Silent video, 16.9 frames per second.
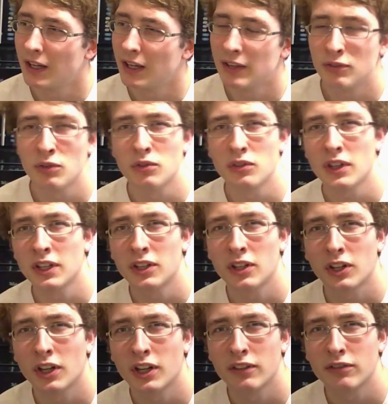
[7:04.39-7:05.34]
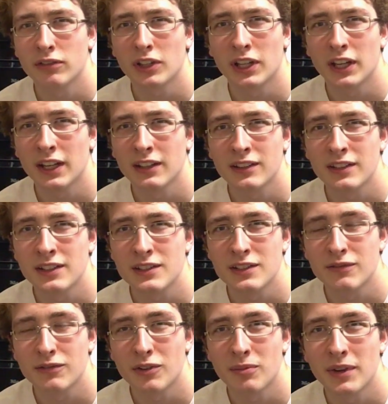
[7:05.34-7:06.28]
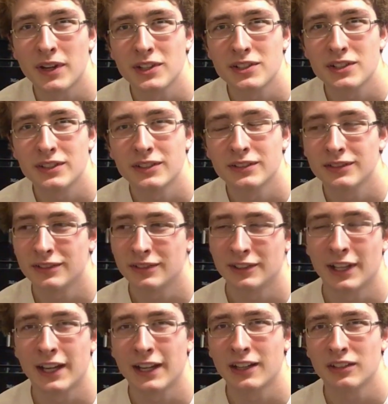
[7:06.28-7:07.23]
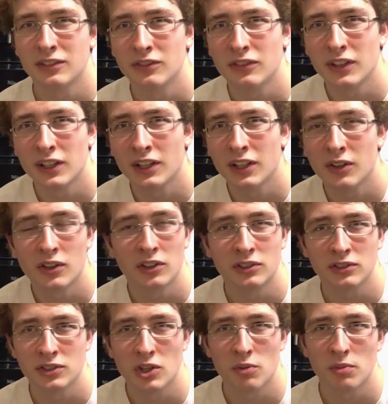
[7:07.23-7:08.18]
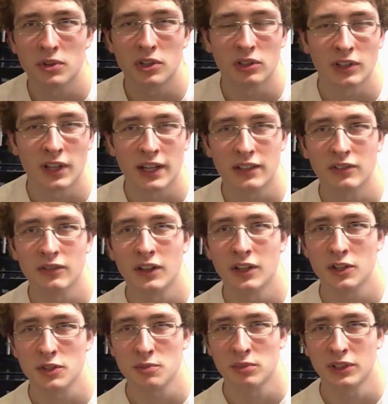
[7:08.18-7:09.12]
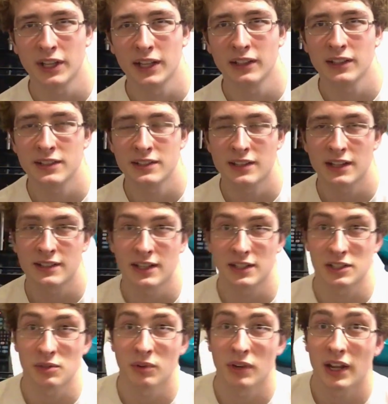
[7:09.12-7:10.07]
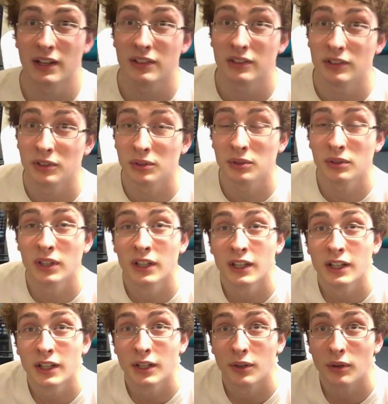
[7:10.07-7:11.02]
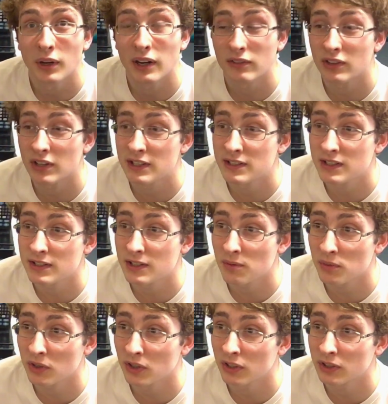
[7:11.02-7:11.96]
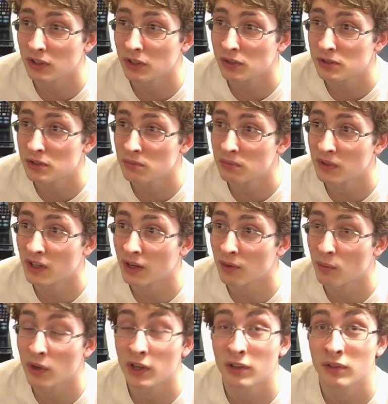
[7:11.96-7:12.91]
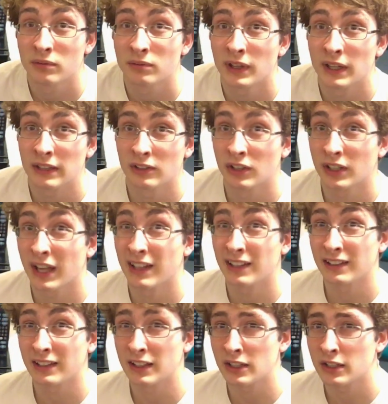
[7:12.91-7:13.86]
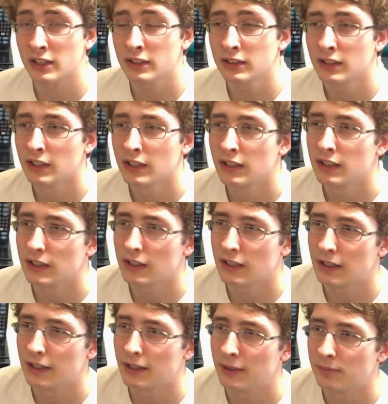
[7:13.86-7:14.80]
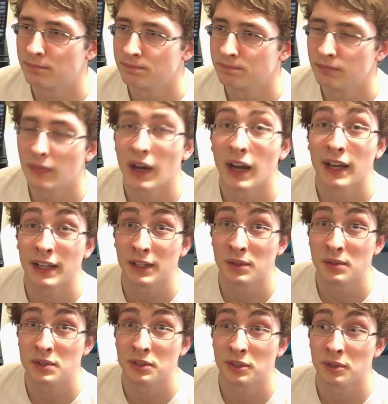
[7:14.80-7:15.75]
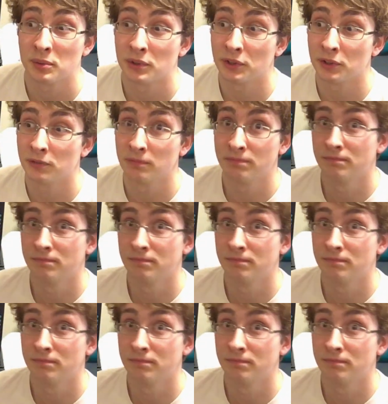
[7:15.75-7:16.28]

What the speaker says: If you think you're gonna forget this information, like the video. It'll show up in your liked videos playlist. That's actually what I do. Whenever I see something on YouTube that I want to like look at later, I usually will